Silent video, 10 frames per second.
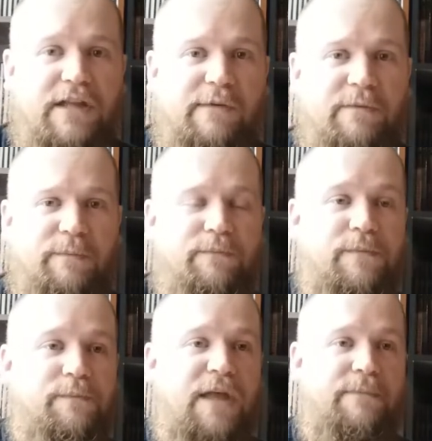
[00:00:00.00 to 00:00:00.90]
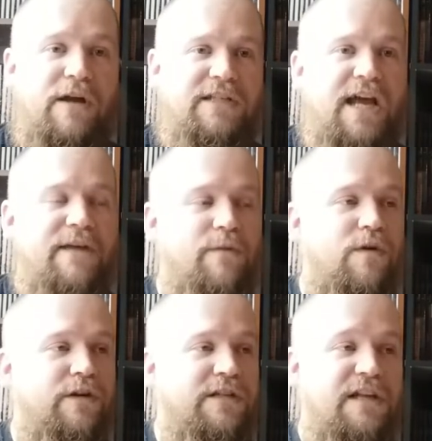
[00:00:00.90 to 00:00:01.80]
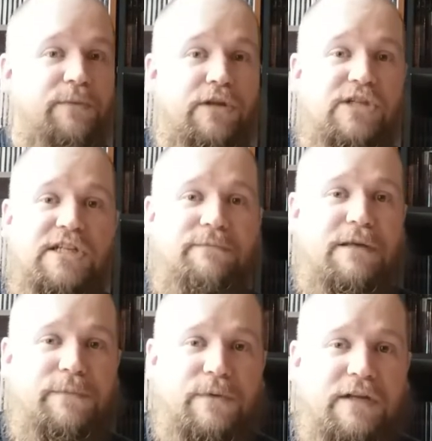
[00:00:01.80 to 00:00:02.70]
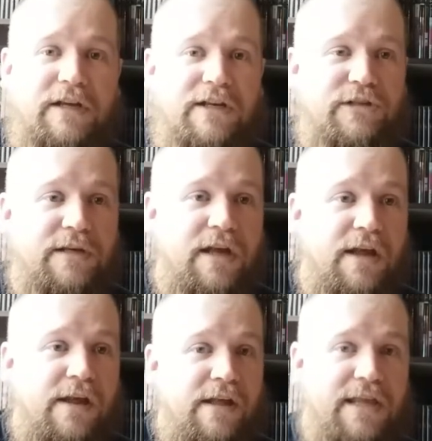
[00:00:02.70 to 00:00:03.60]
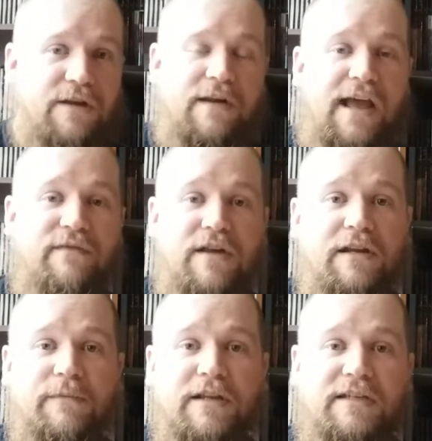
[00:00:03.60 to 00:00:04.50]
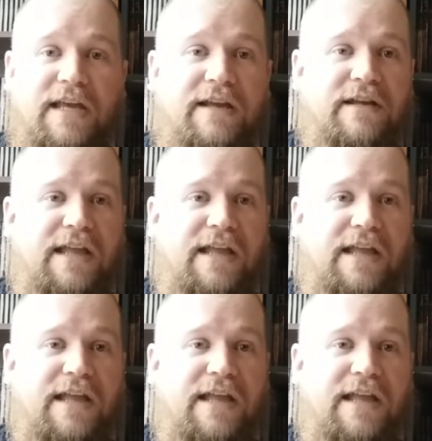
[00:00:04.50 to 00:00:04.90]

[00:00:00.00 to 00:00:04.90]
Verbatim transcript: They were they bought Time Warner and stuff, but there's some people in the country, they don't have unlimited data.